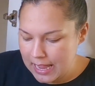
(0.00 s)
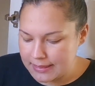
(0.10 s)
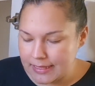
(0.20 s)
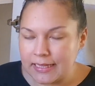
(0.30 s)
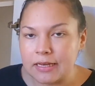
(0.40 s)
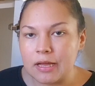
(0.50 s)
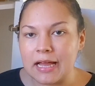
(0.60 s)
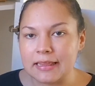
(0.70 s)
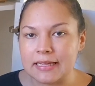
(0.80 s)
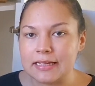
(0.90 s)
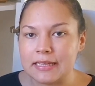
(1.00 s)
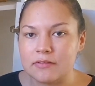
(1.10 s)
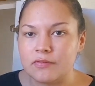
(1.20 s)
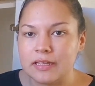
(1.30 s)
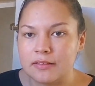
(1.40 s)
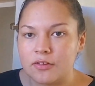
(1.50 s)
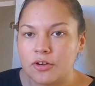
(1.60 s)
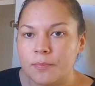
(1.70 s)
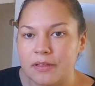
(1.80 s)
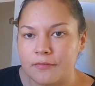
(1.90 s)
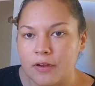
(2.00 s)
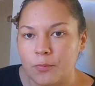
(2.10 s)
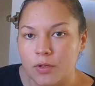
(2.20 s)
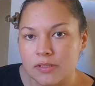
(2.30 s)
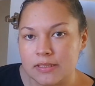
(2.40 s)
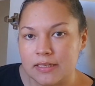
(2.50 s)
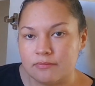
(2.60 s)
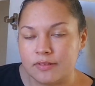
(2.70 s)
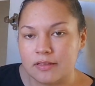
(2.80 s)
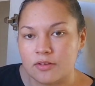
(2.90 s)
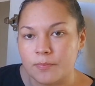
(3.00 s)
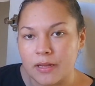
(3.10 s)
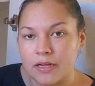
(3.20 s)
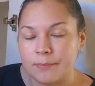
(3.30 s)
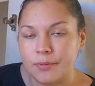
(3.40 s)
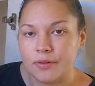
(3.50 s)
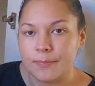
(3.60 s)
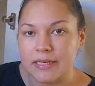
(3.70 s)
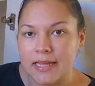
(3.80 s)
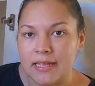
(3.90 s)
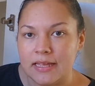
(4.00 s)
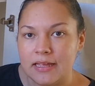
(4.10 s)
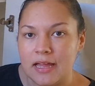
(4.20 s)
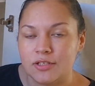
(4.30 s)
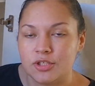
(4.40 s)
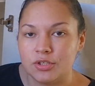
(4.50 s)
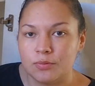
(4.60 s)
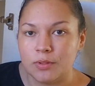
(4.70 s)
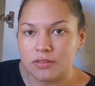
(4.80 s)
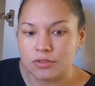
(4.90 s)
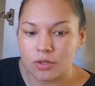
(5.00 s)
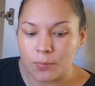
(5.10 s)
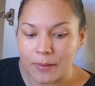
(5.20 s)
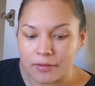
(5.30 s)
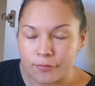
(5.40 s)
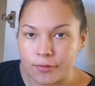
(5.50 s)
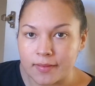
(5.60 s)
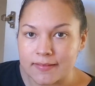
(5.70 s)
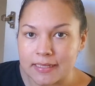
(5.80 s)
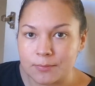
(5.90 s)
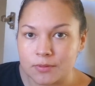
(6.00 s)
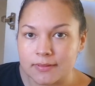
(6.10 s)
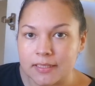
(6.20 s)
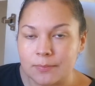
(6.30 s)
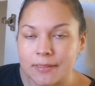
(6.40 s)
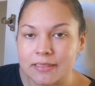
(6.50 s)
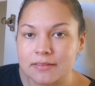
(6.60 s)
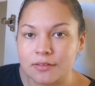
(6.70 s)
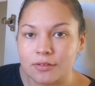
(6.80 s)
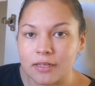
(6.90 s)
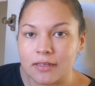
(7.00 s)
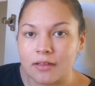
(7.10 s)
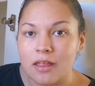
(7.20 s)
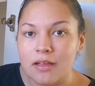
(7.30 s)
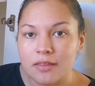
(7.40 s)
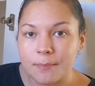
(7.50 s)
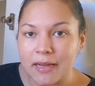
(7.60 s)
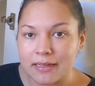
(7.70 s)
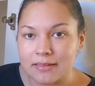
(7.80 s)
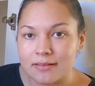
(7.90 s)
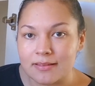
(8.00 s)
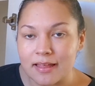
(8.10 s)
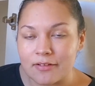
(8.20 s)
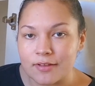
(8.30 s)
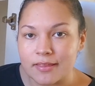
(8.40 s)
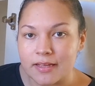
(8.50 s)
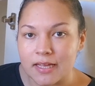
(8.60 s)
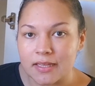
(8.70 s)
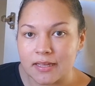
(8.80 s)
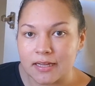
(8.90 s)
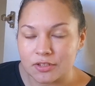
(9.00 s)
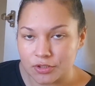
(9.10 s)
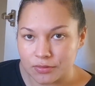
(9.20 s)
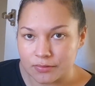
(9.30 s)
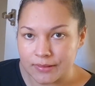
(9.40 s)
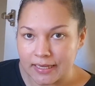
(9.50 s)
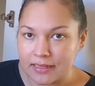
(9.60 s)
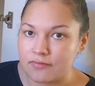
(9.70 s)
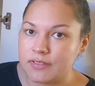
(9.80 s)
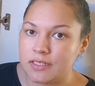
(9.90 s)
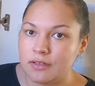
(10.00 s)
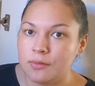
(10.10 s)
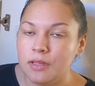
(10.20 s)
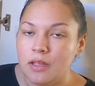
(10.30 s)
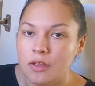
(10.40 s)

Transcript: And then as I kit things up, if I want to kit things up, I can put them in here. I do want to go back through the Time Will Tell bin to look at the patterns that are in there that I showed you in the last video.